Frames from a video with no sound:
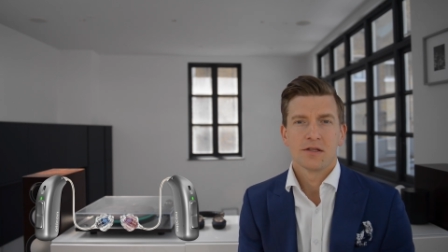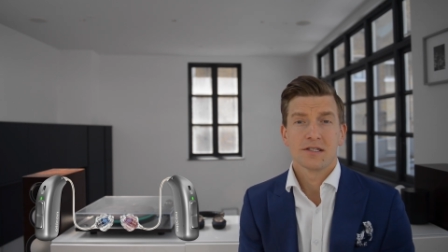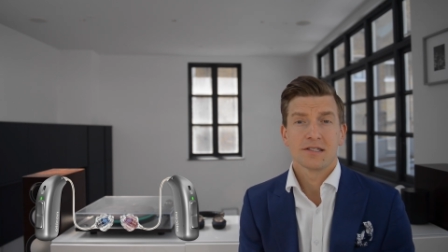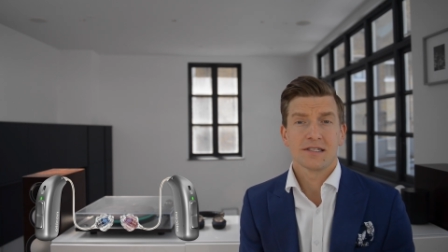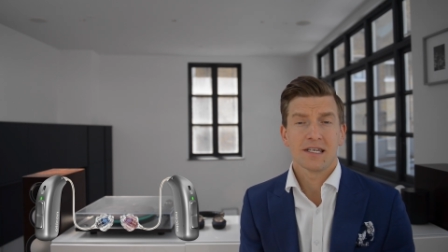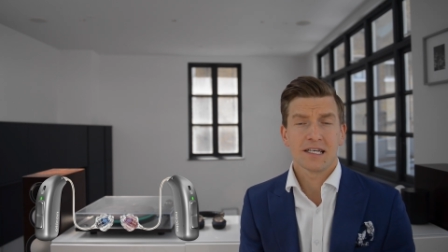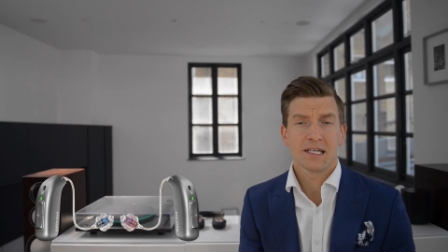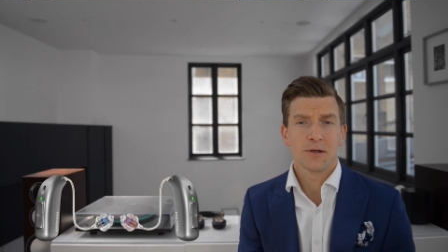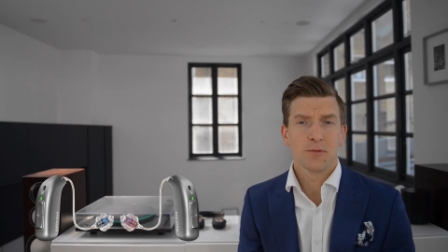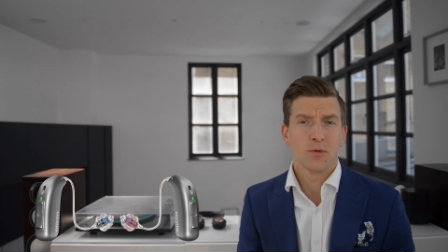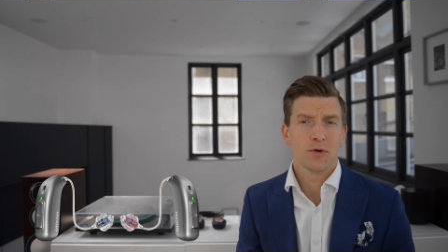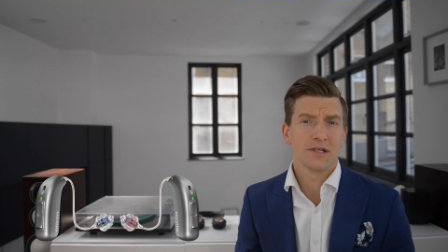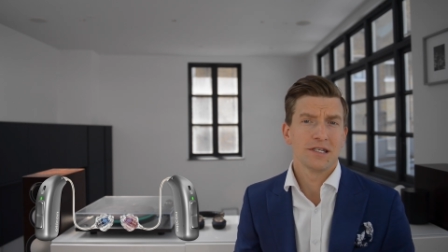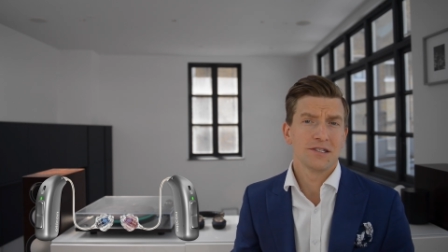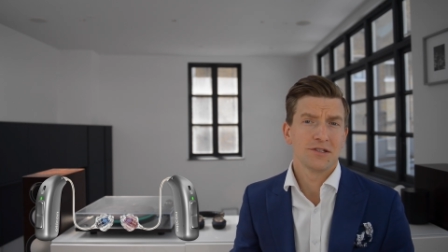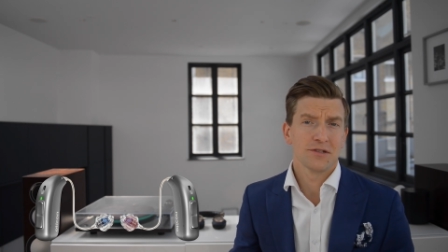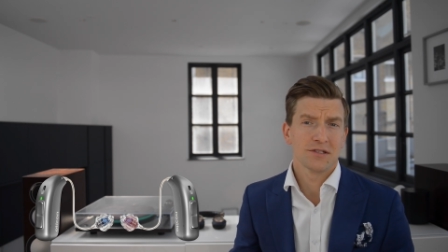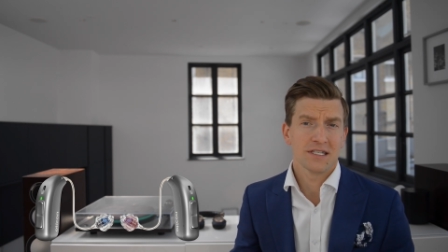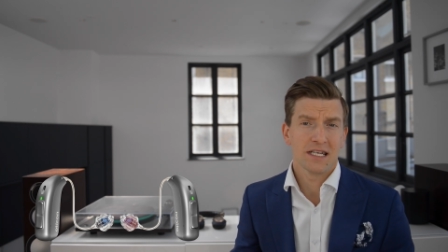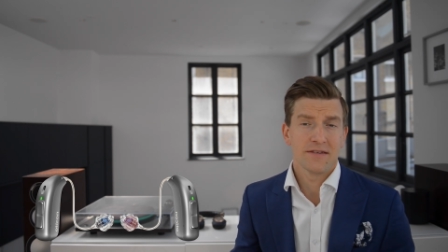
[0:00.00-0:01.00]
The second one
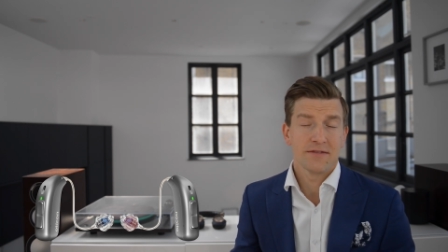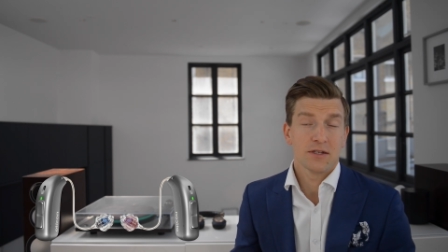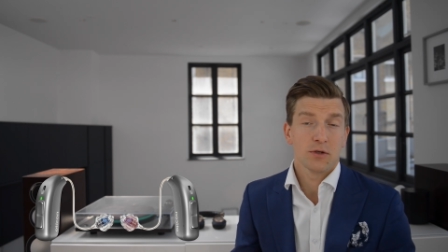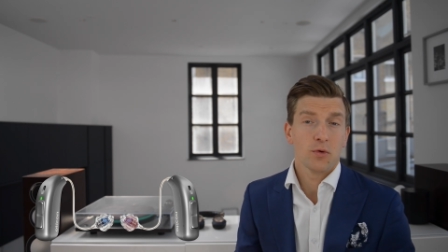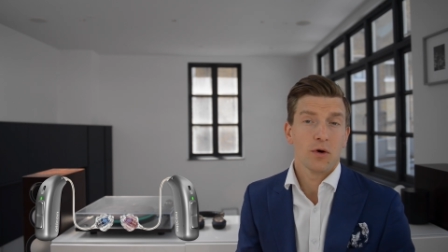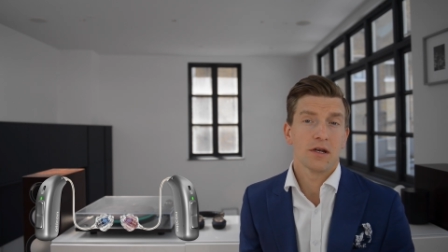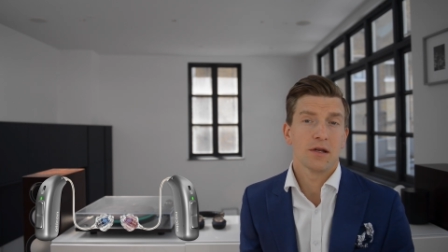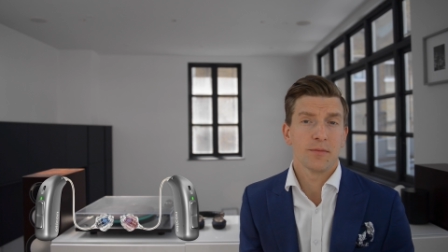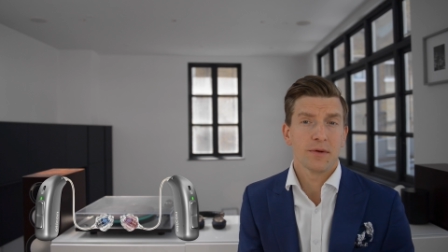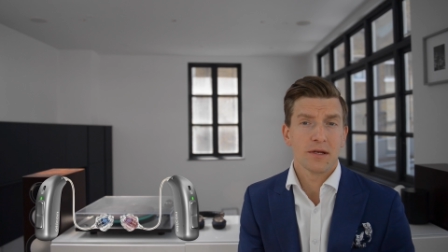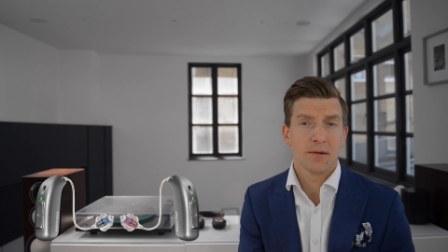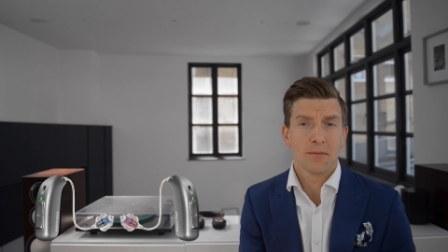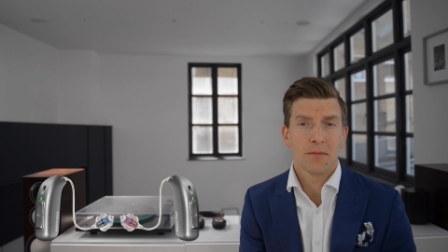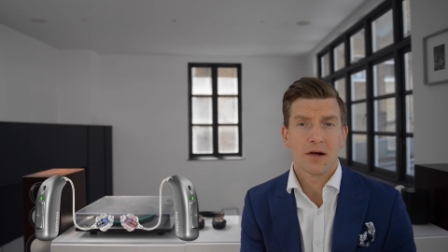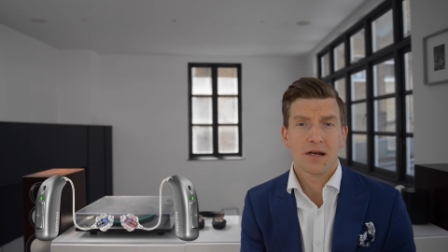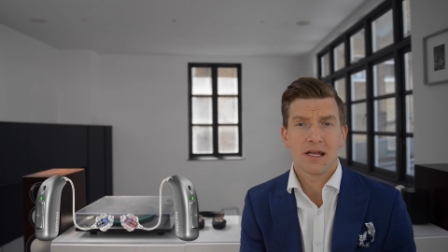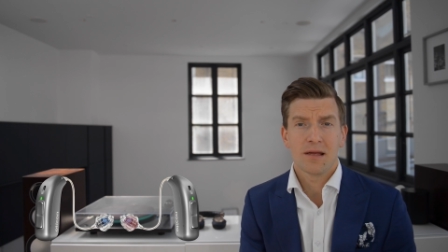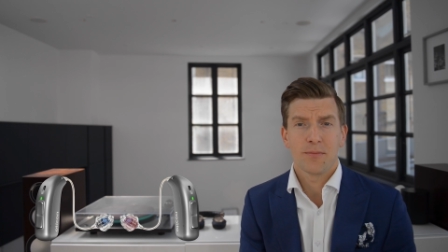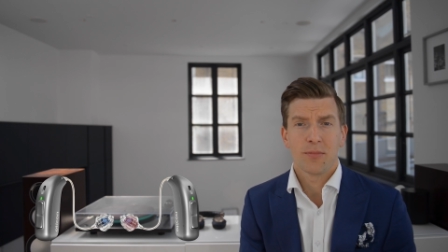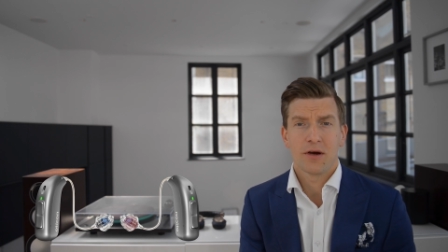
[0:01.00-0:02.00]
is you're saving quite a bit of
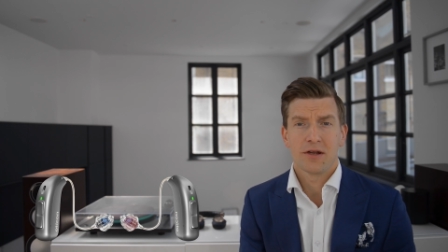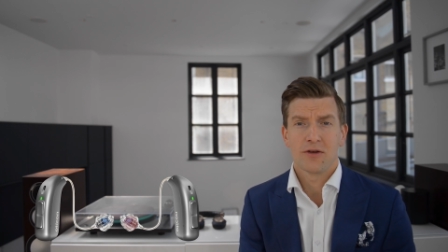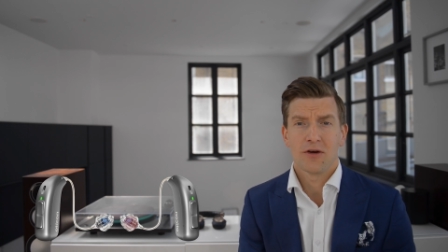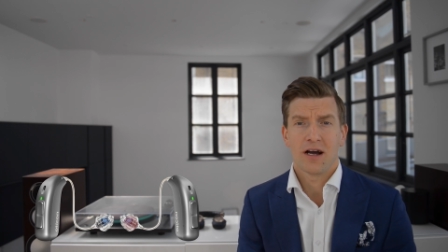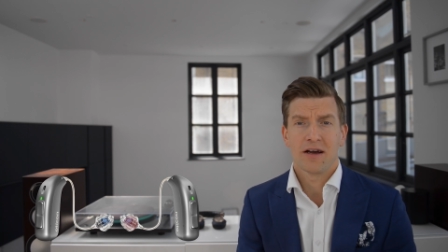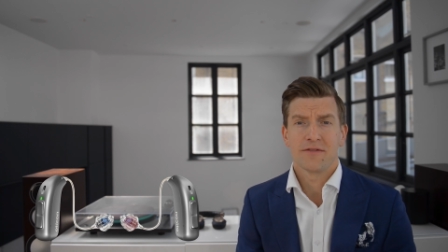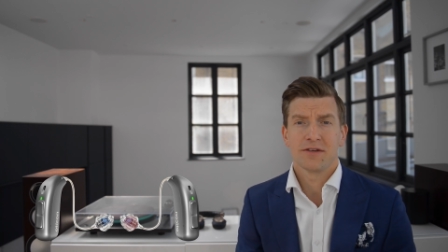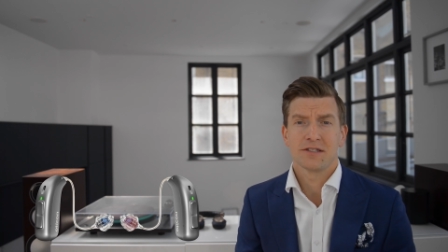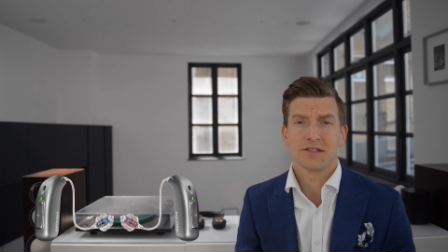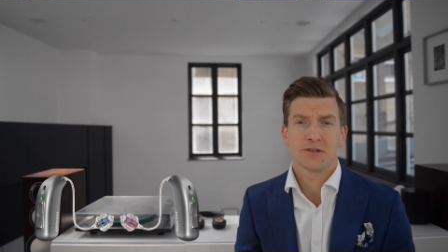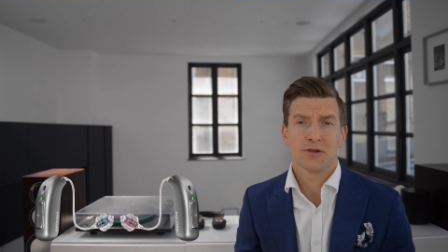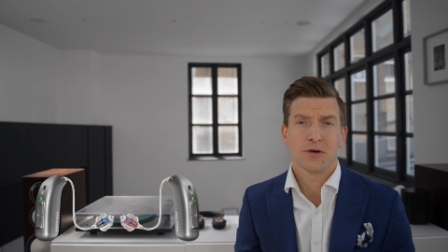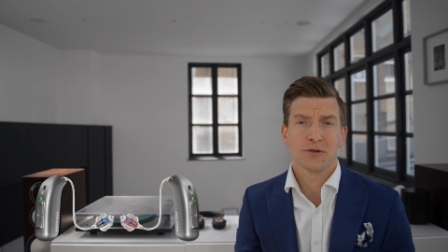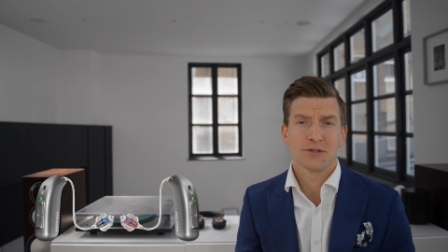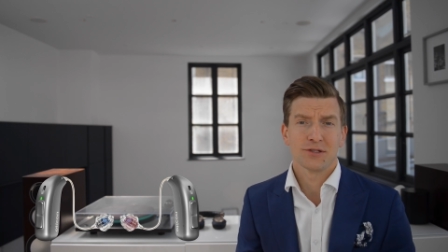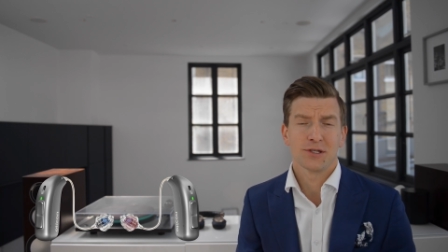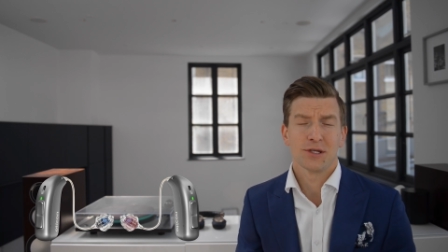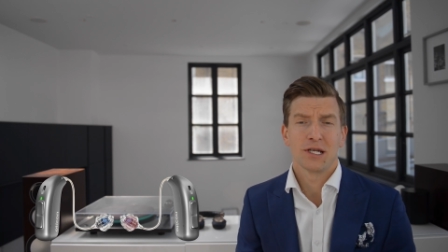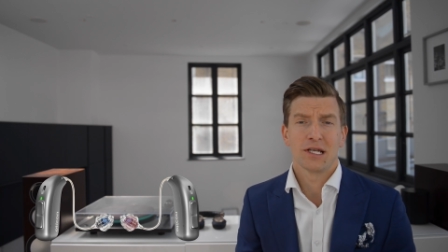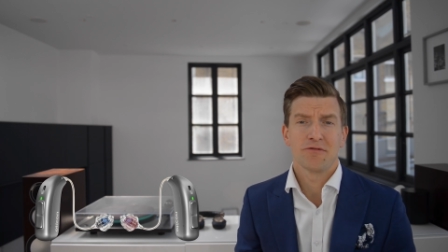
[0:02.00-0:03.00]
money by not having to
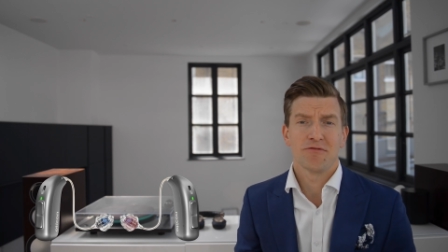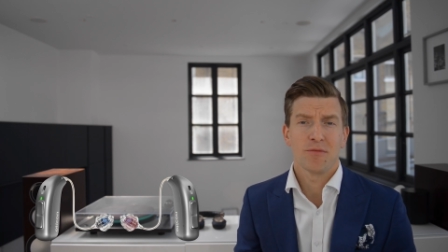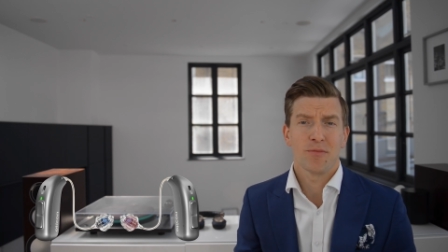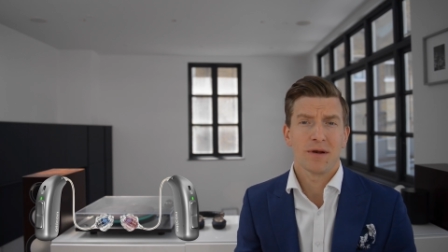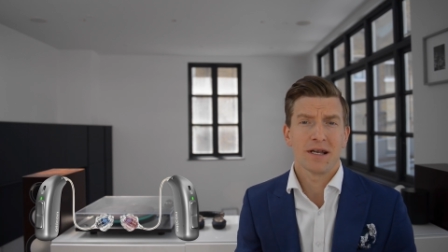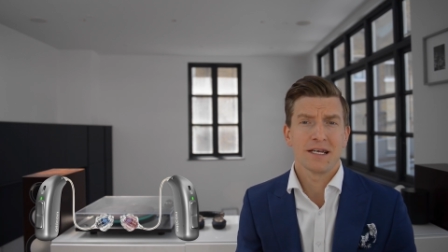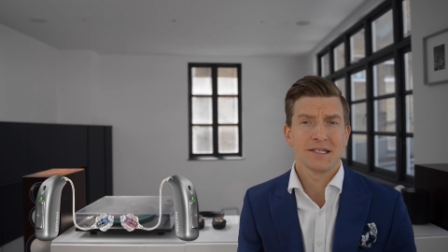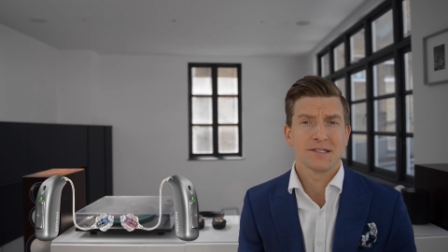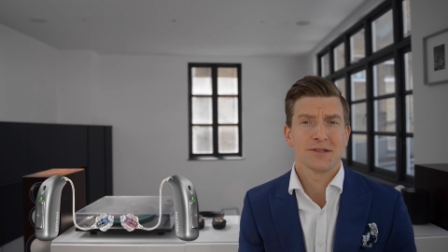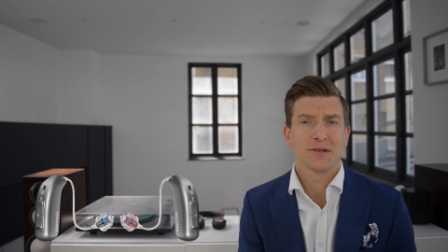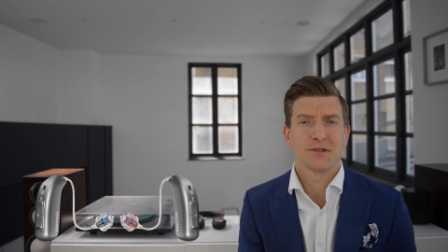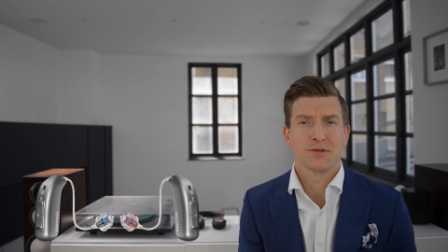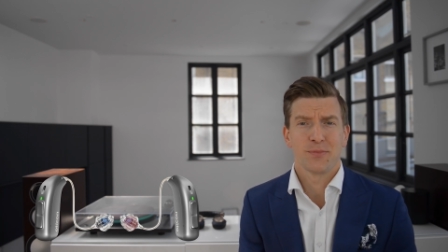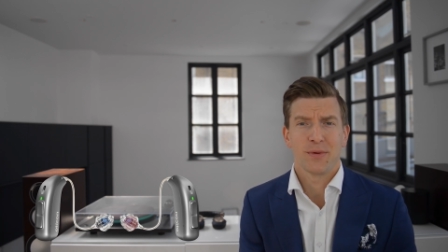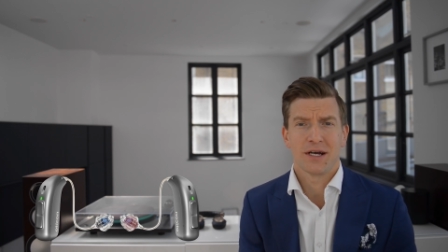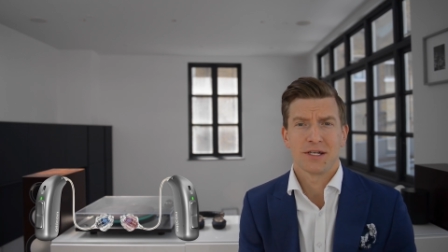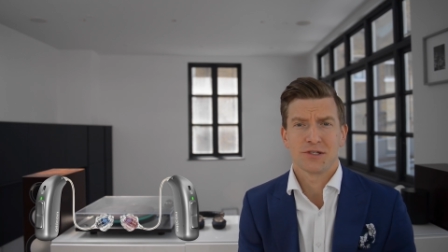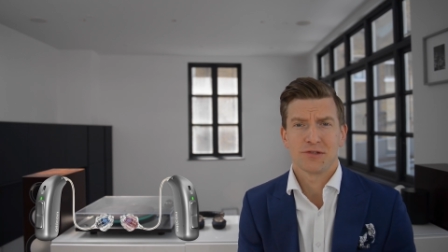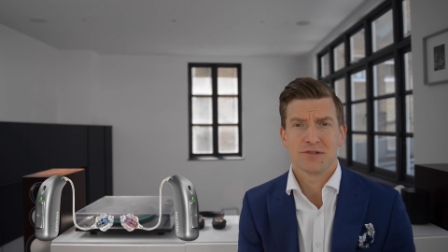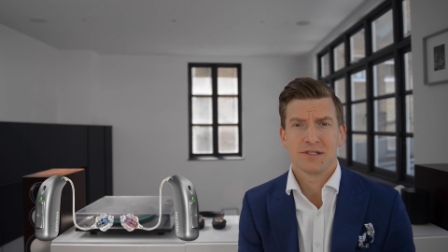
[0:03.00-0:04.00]
constantly replace those
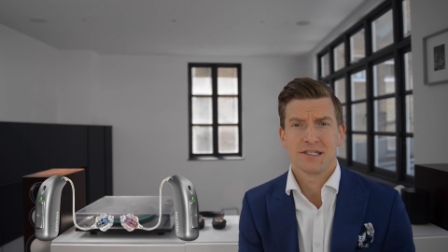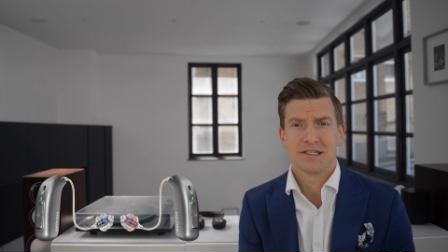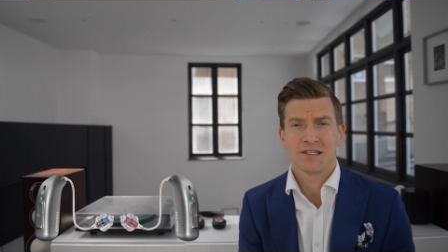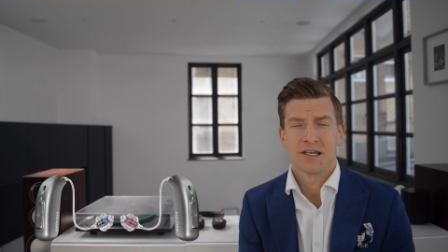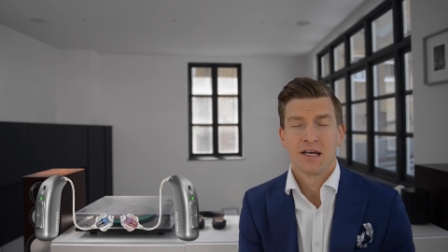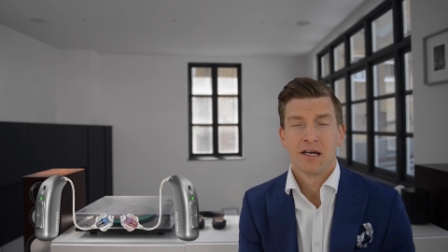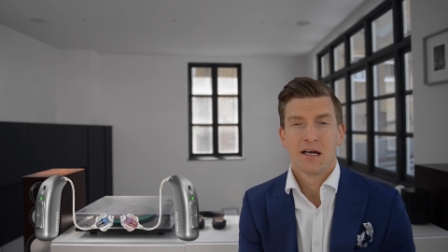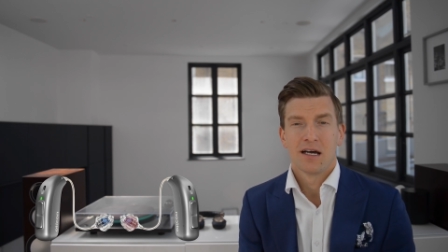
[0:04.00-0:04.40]
batteries.